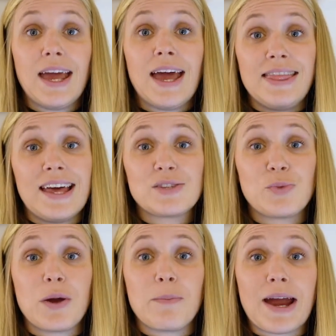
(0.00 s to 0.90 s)
And that's
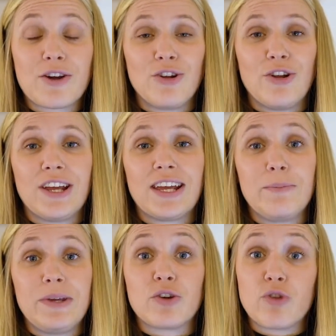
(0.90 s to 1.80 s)
where microlearning can
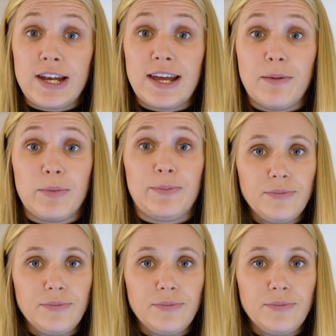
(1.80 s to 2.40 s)
be a great help.